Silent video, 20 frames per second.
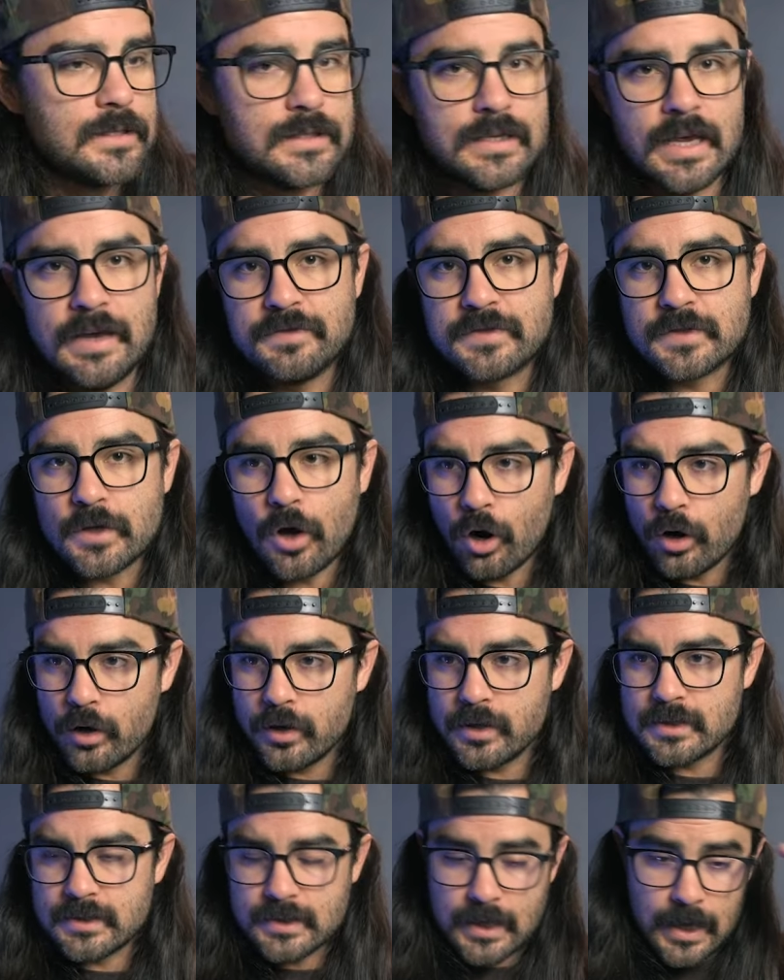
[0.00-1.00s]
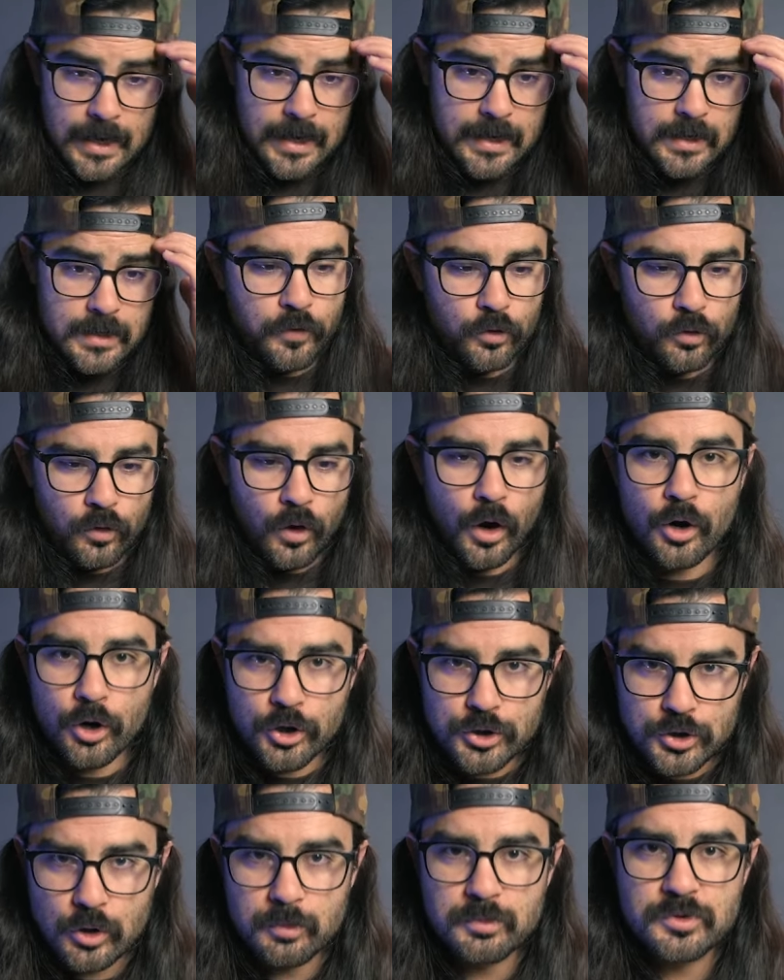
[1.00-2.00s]
Safes are designed for
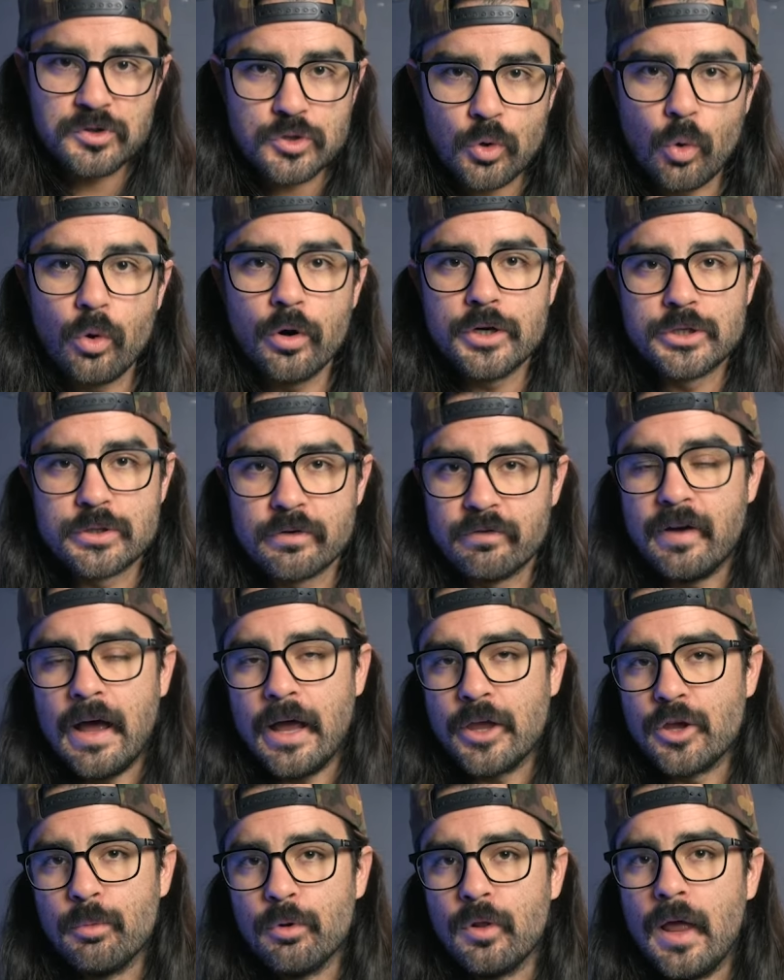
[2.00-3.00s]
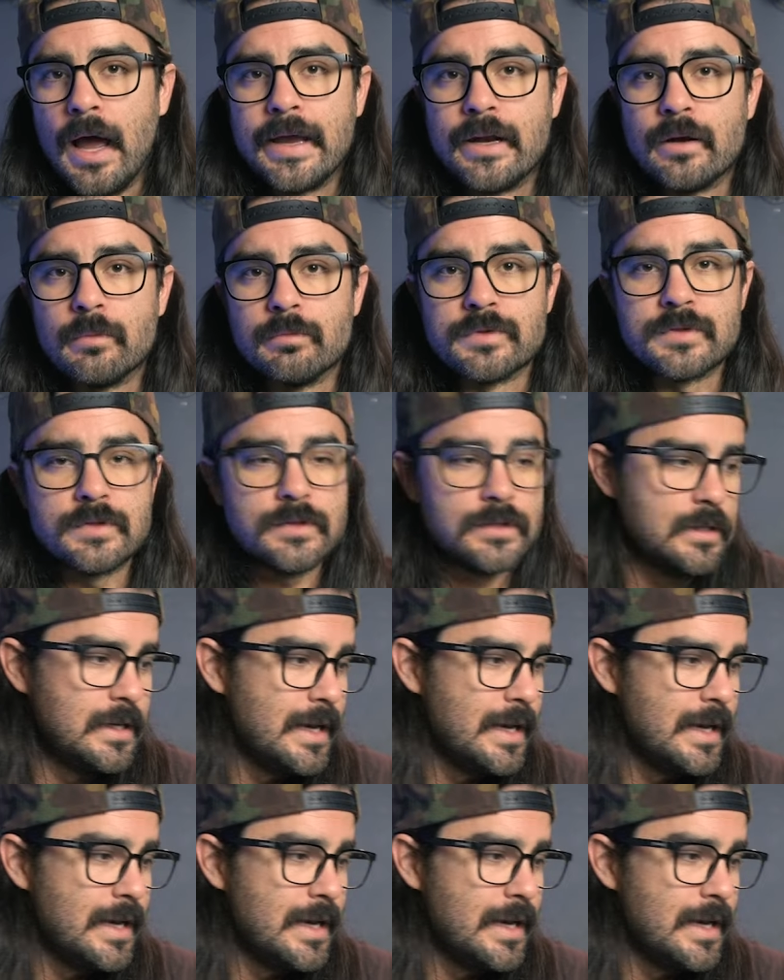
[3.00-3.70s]
longer term storage of valuable items,